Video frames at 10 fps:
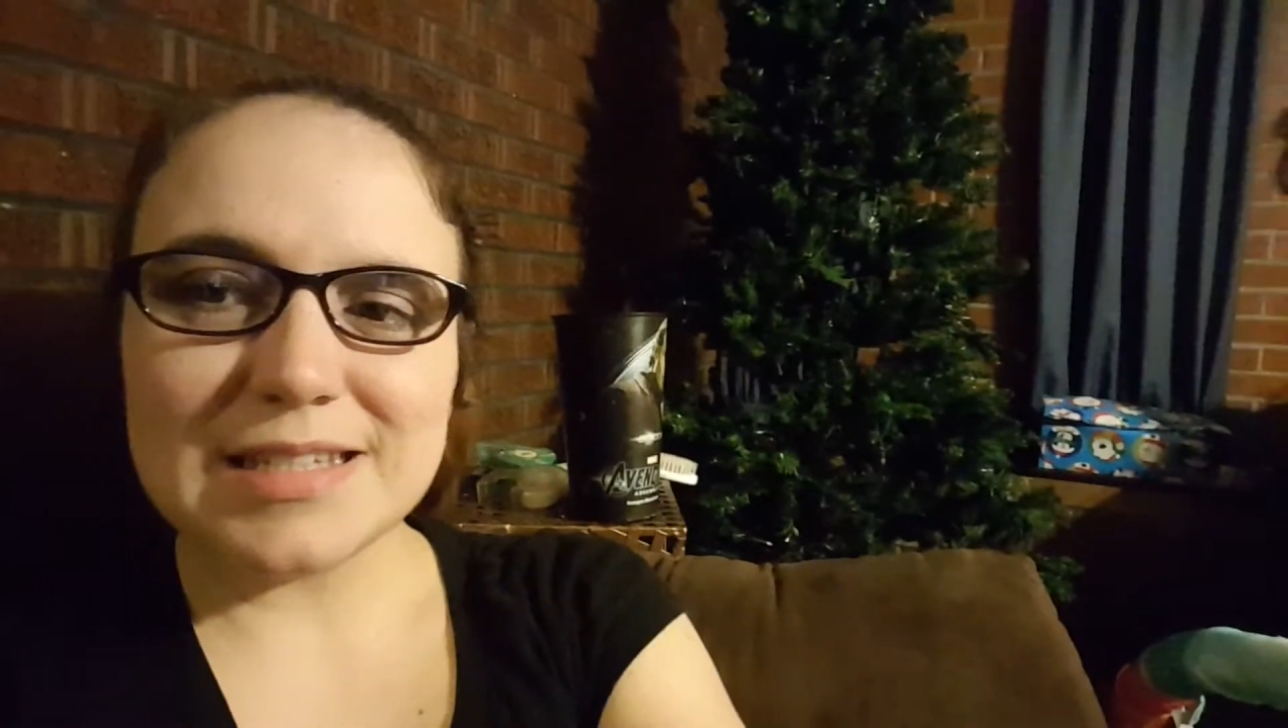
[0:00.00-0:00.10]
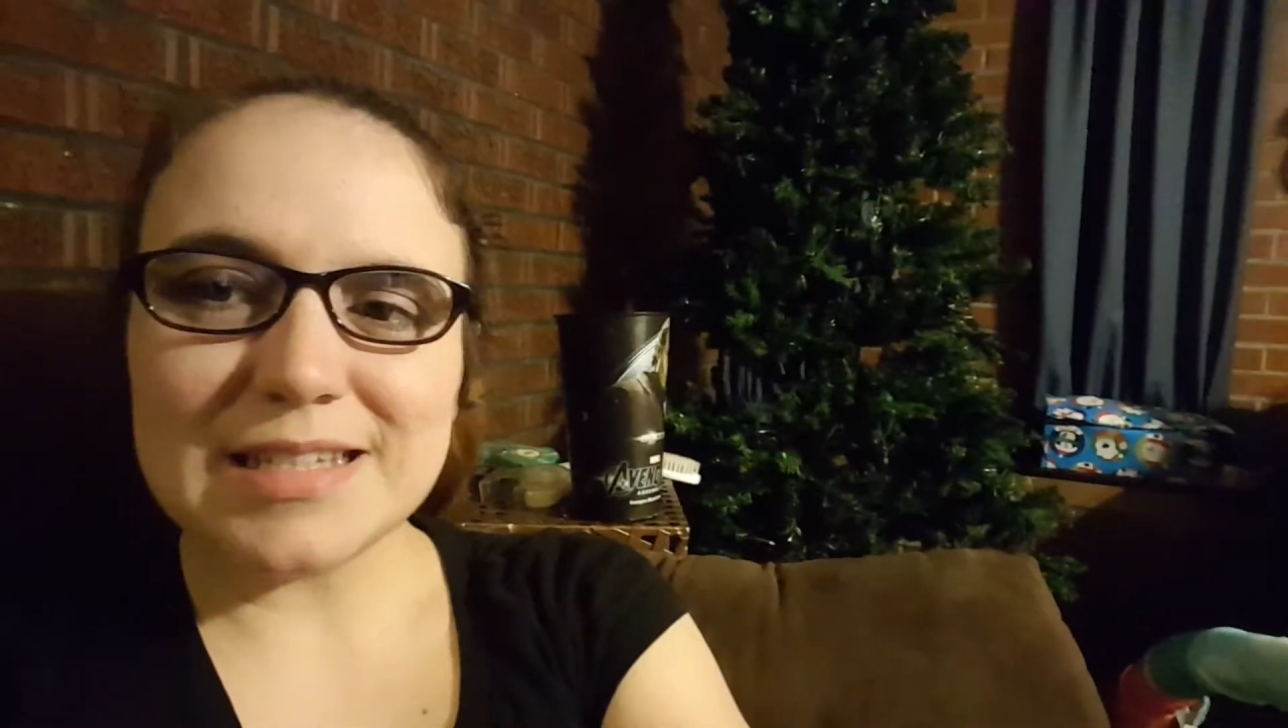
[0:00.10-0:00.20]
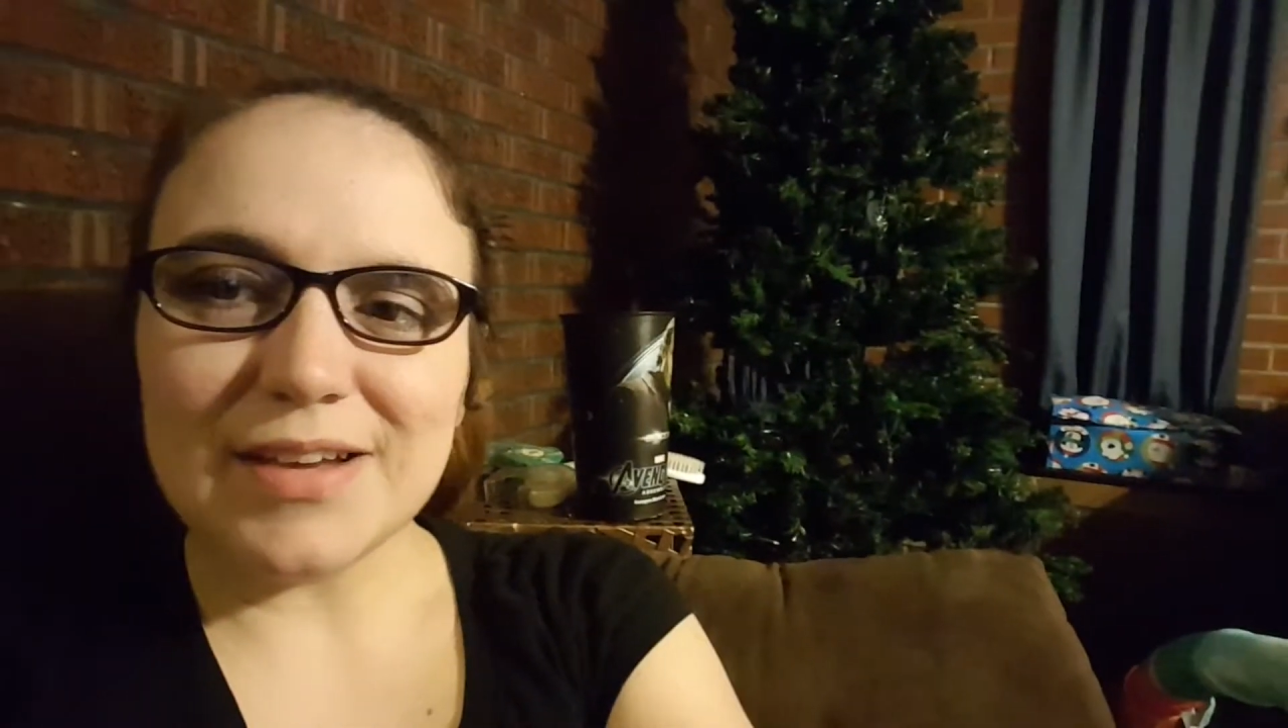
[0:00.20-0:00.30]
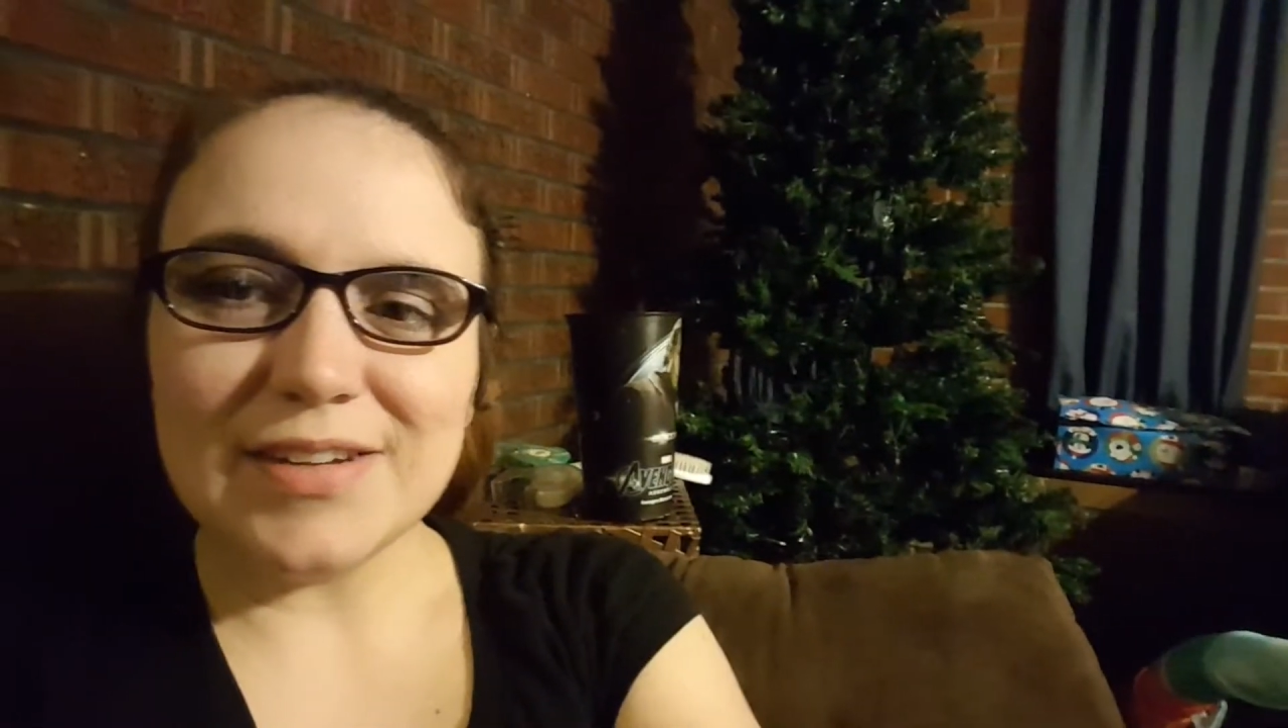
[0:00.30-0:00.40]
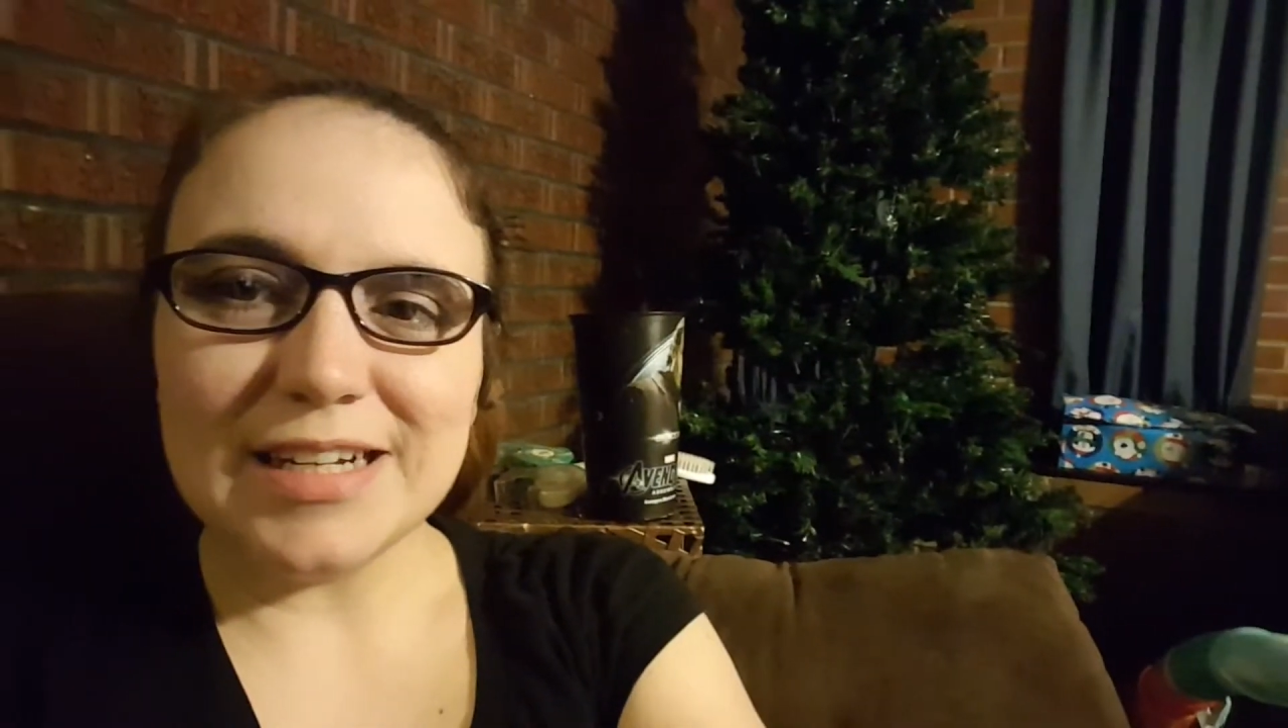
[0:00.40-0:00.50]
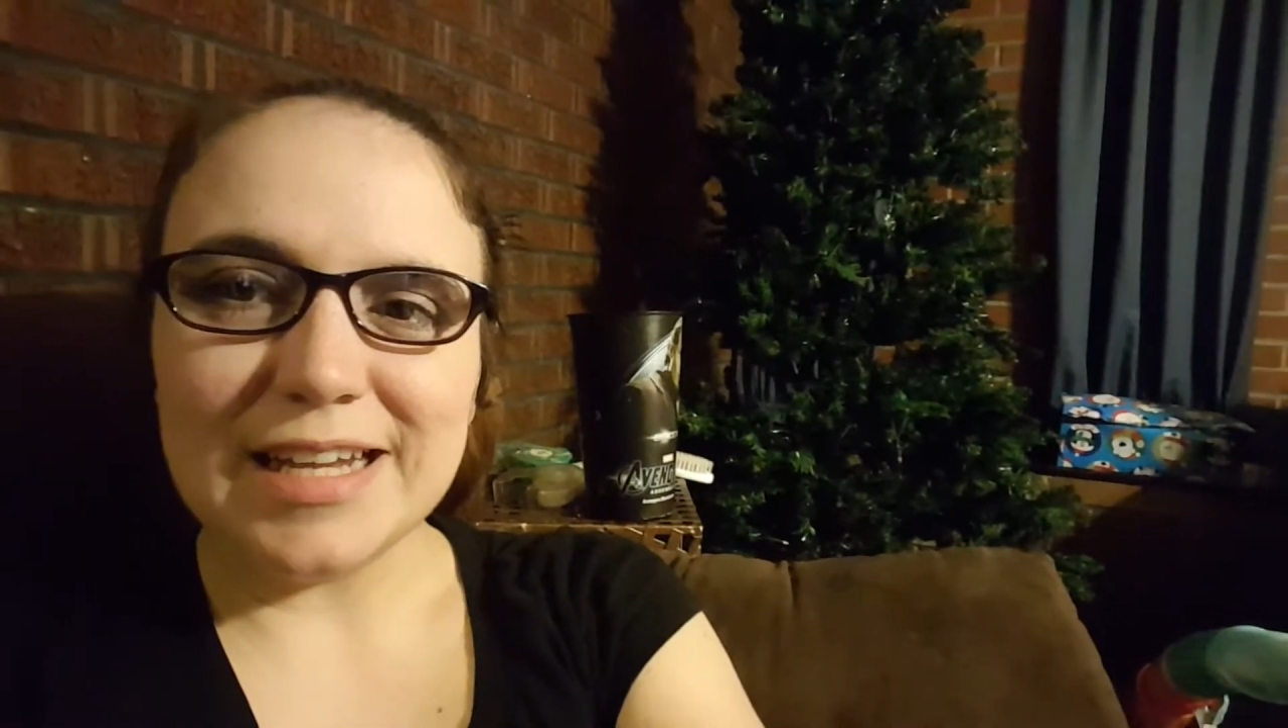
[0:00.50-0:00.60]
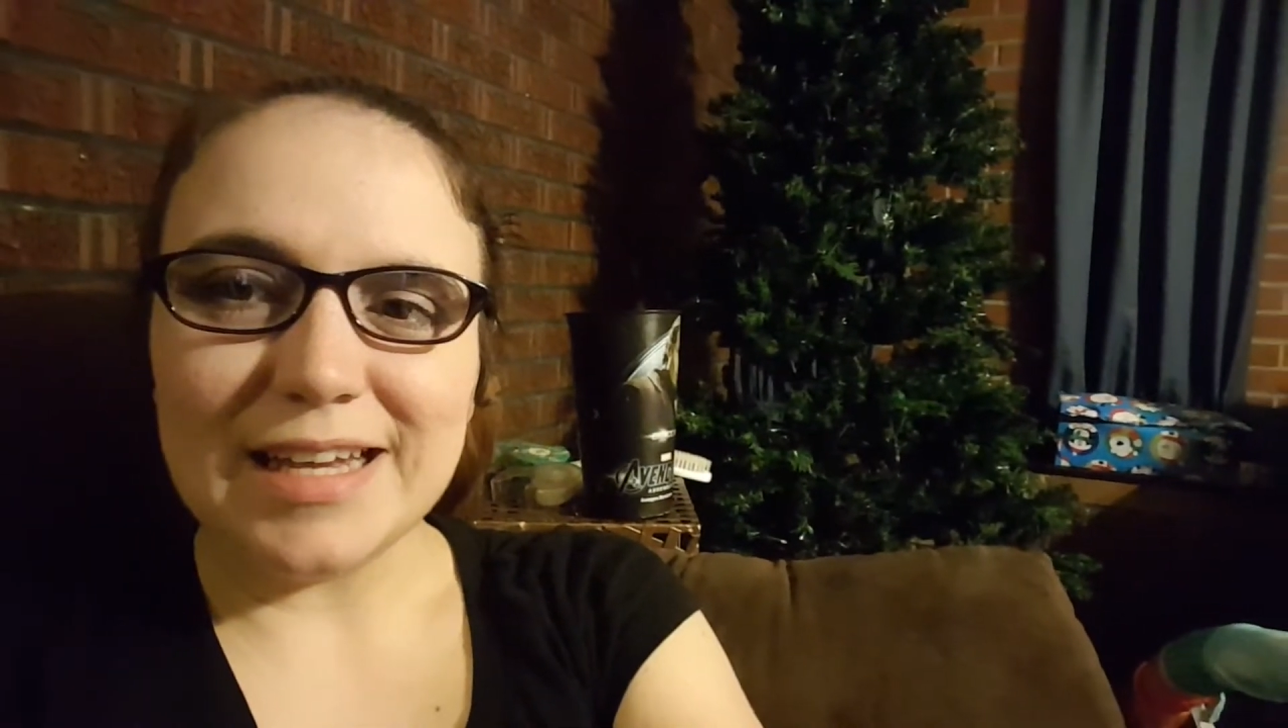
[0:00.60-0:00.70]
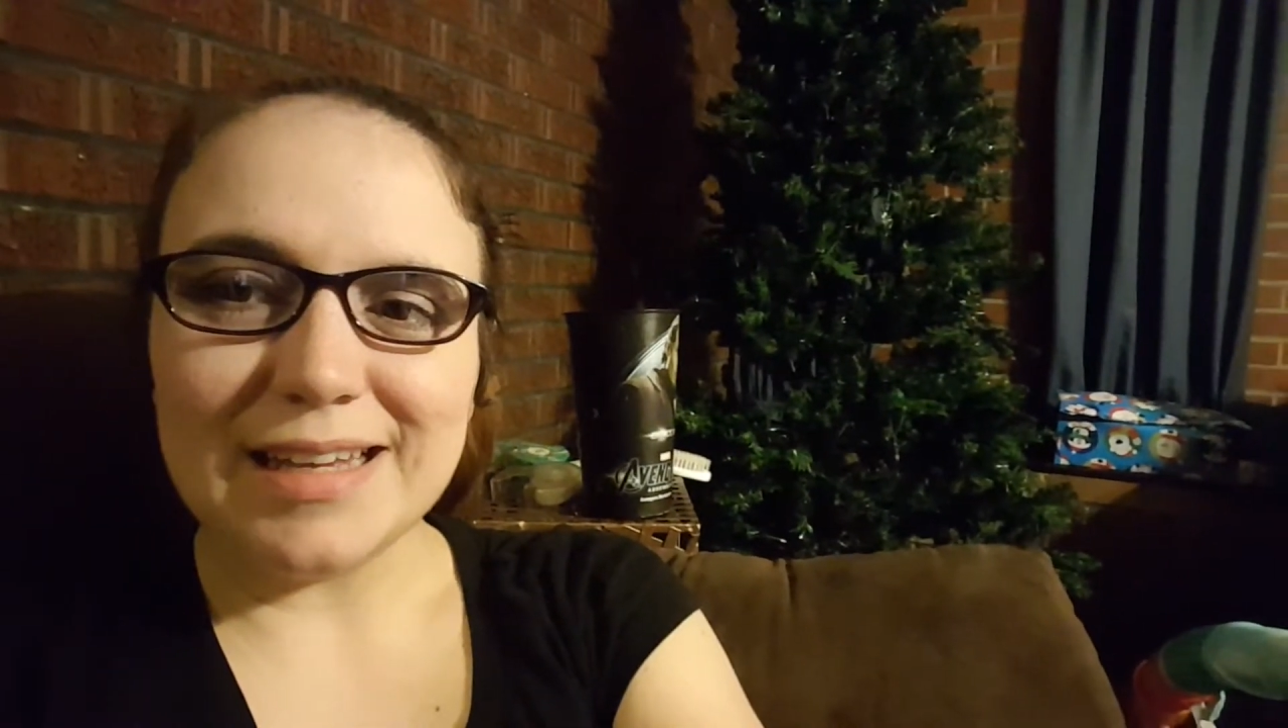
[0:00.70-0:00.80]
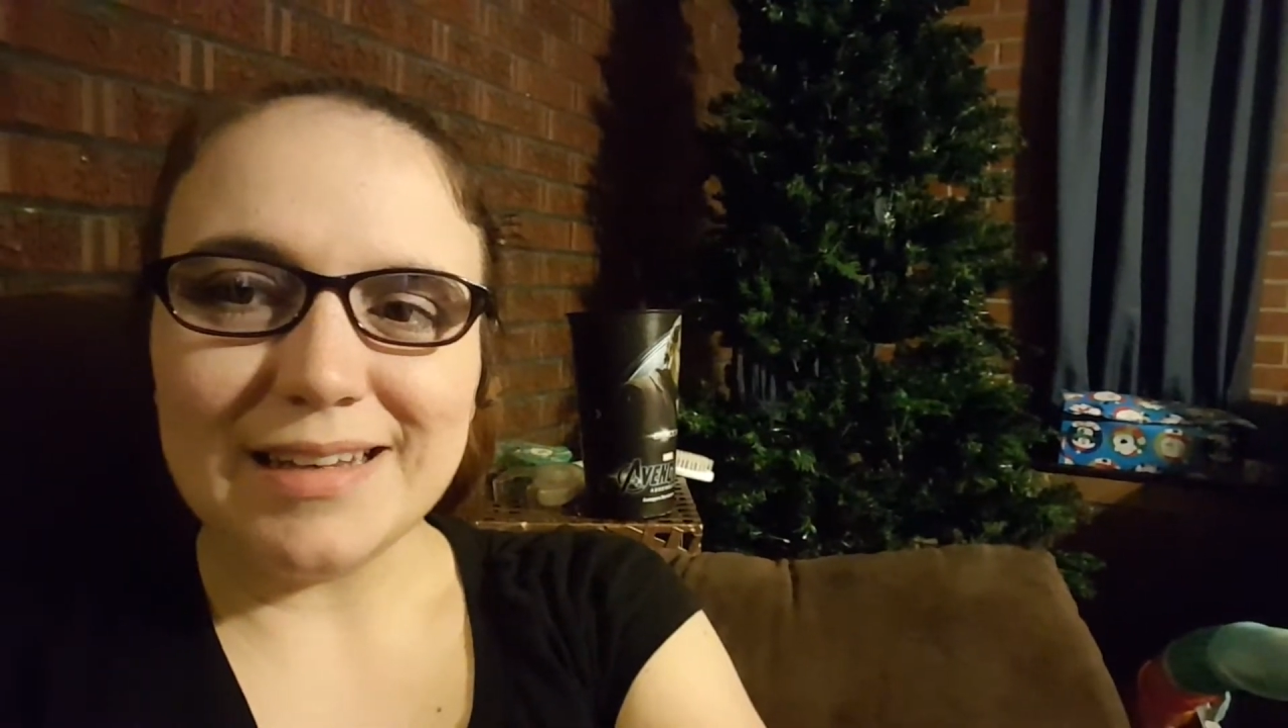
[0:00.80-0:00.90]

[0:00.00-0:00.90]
seven and eight.